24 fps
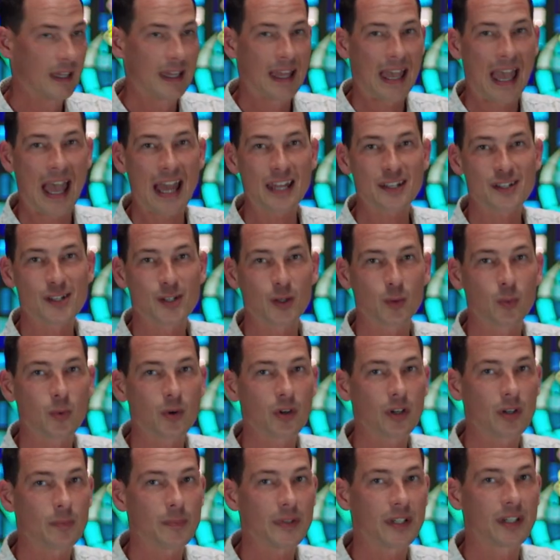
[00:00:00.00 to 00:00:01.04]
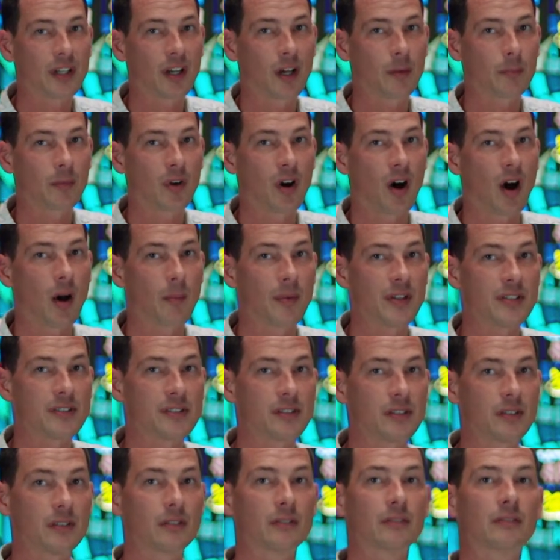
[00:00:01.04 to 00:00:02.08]
Has the word become common
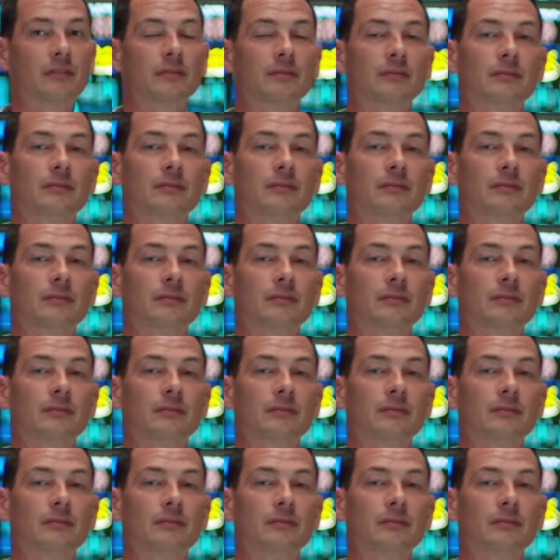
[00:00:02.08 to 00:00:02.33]
to you?